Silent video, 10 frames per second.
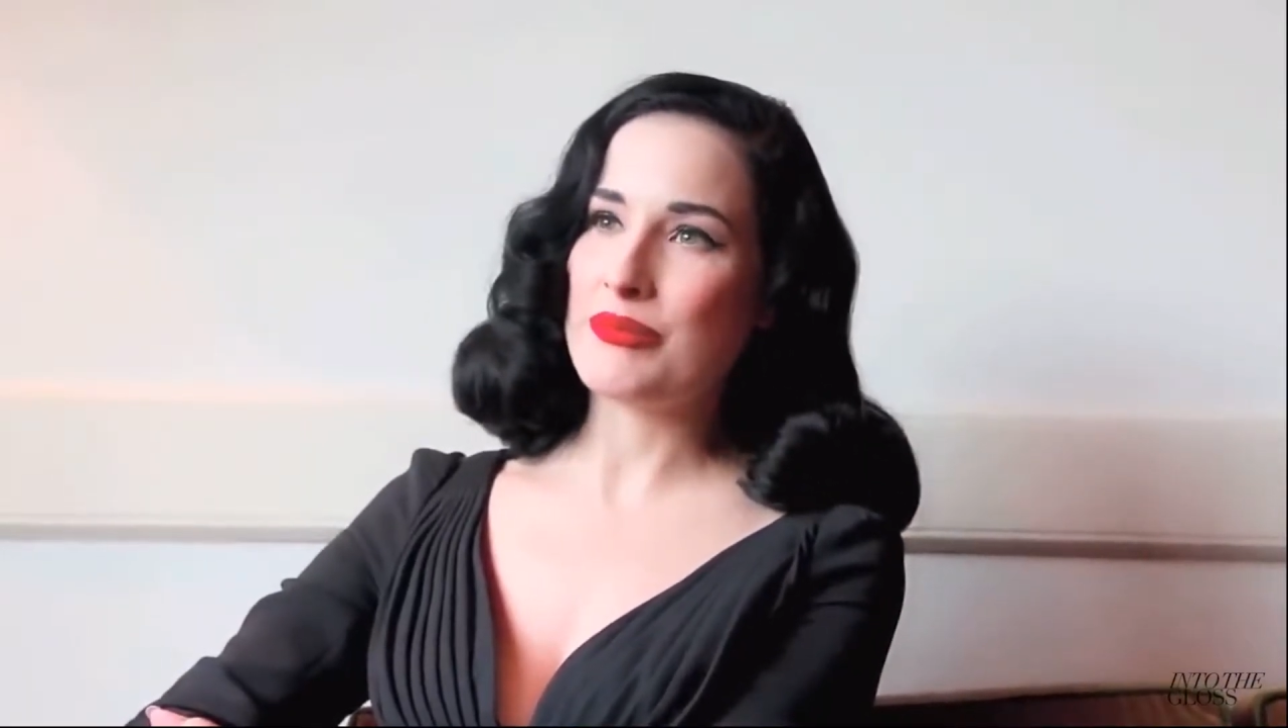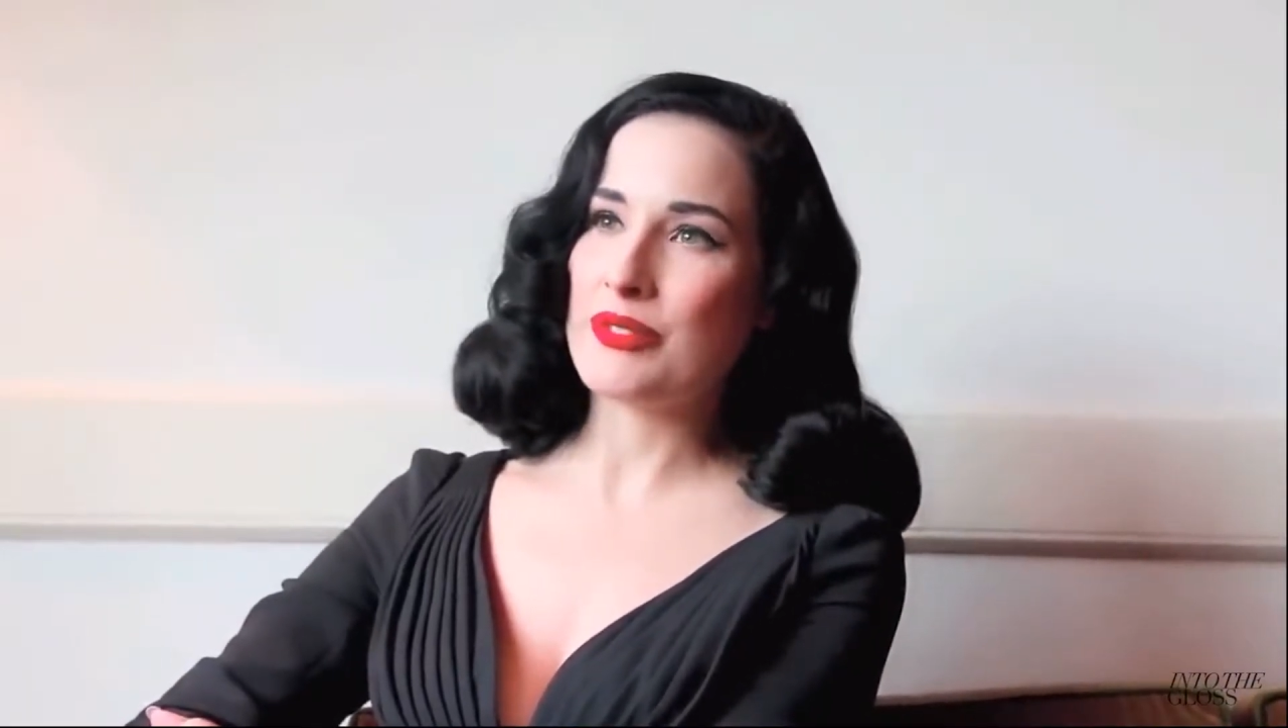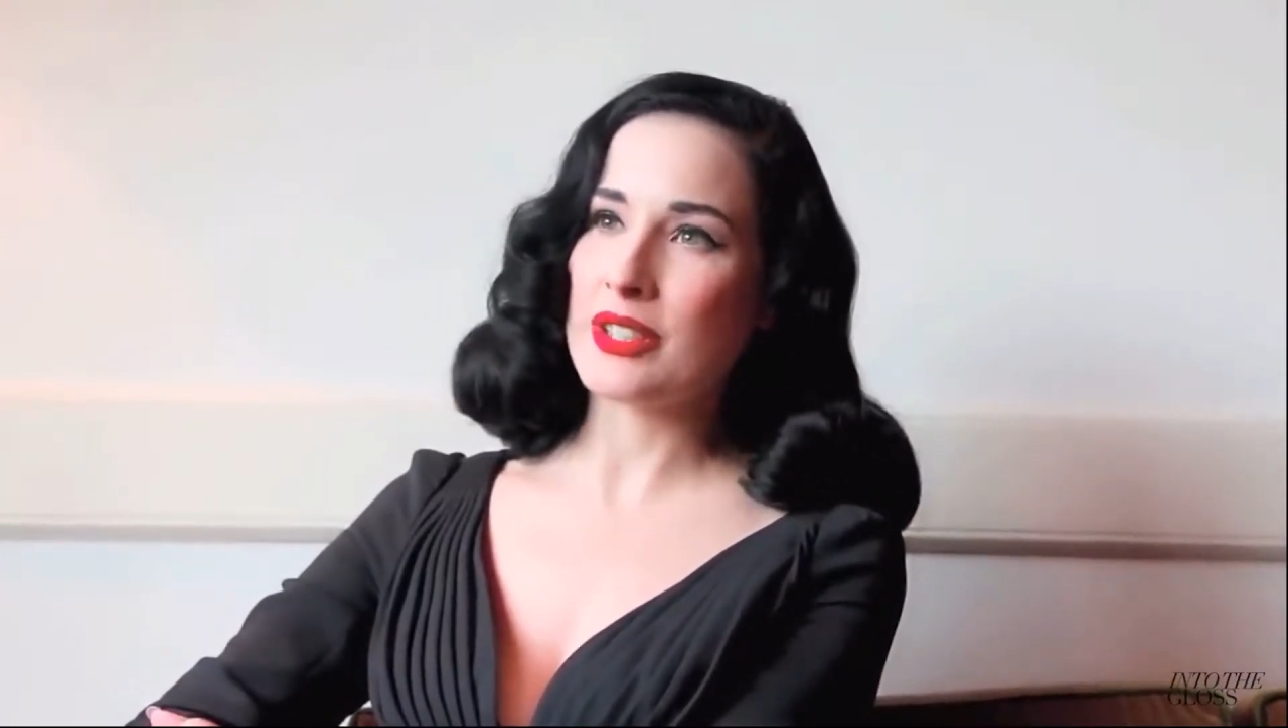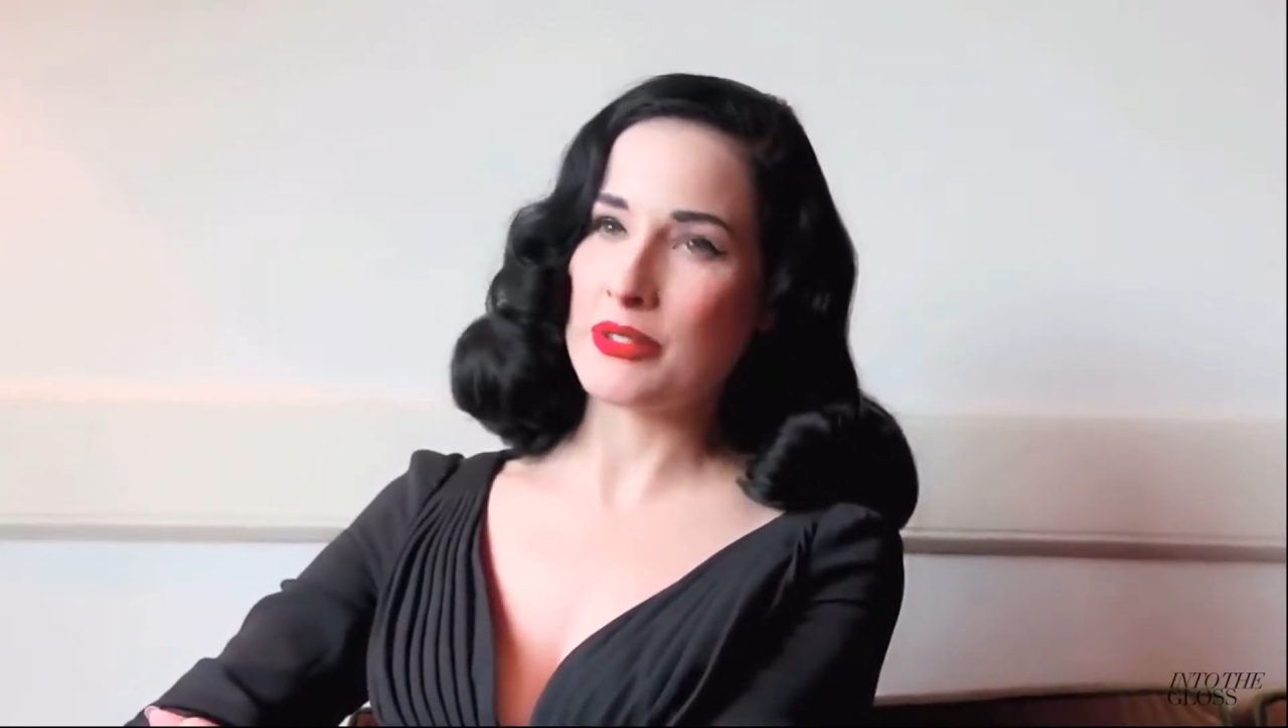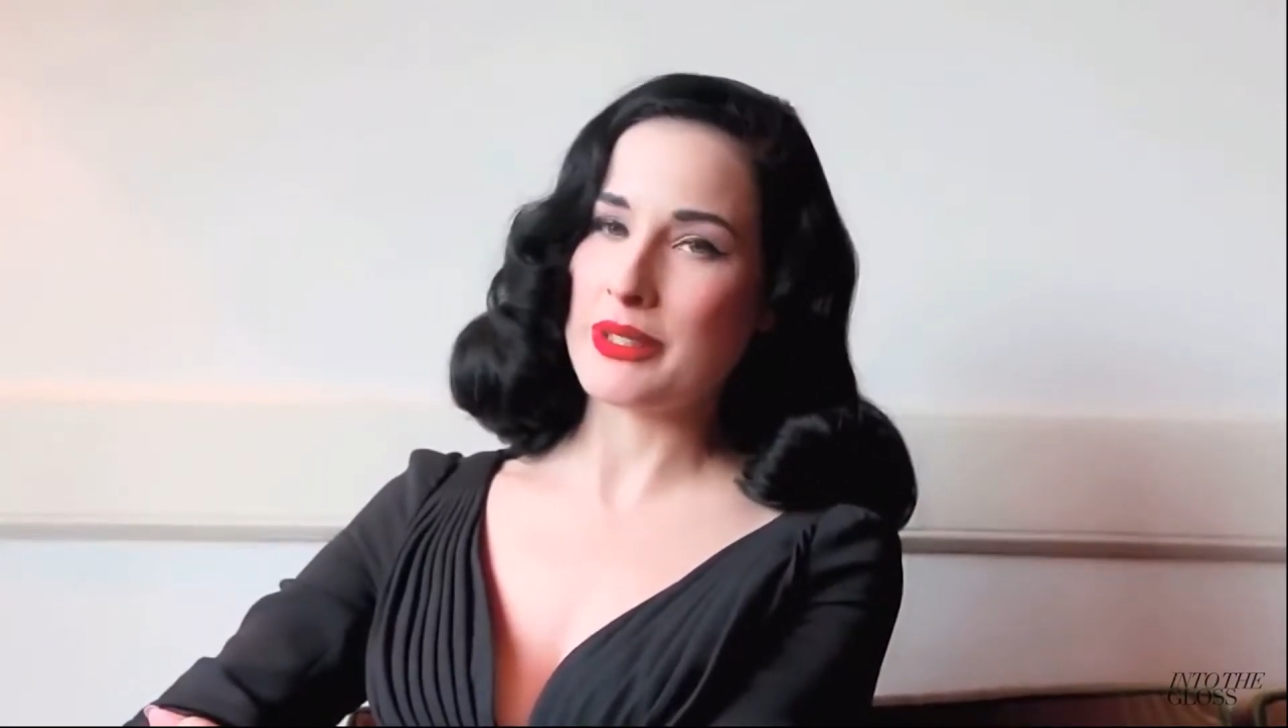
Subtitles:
for good